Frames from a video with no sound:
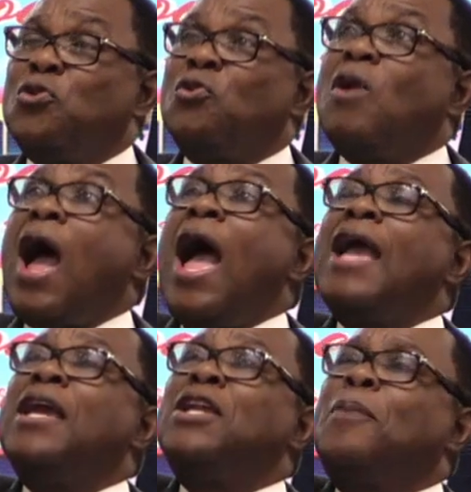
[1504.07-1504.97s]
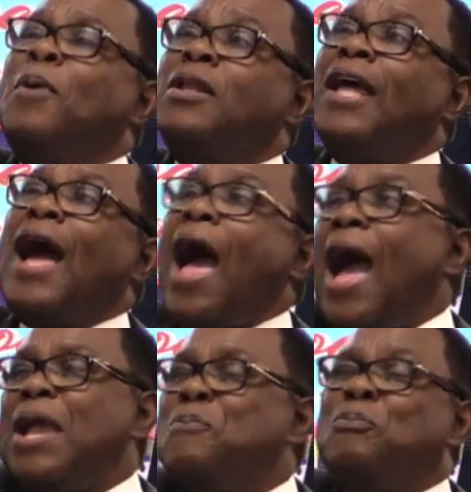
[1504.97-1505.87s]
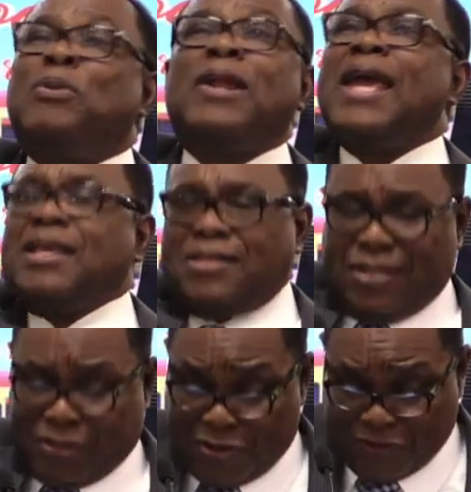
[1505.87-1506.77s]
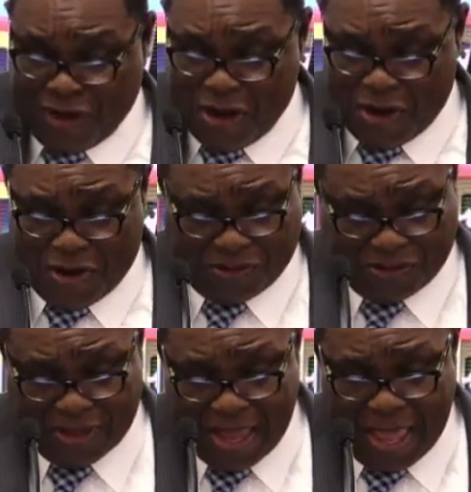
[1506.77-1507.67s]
ride upon the high places of the earth,